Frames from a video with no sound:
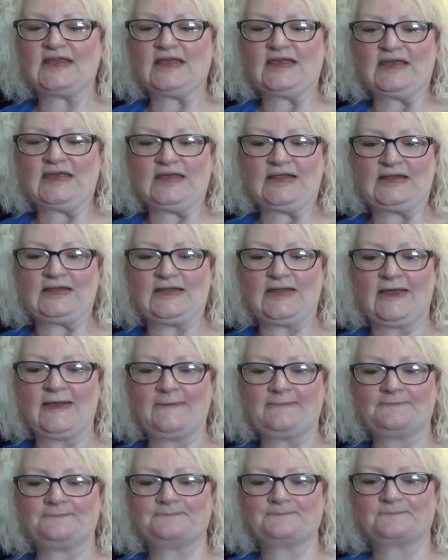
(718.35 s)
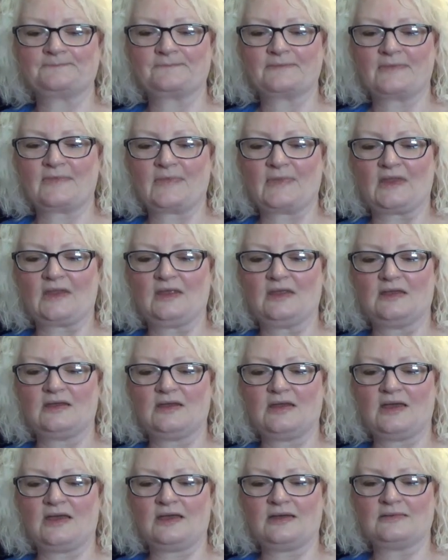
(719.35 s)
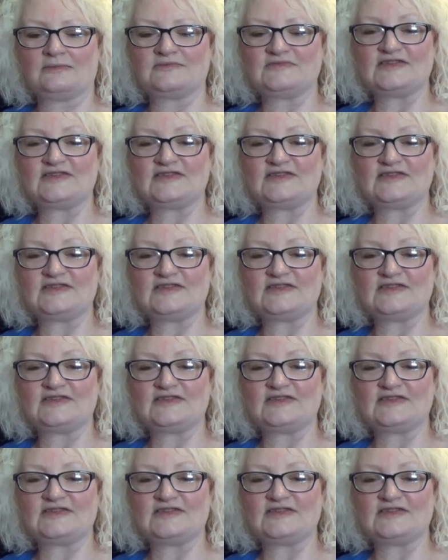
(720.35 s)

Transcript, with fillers: in um,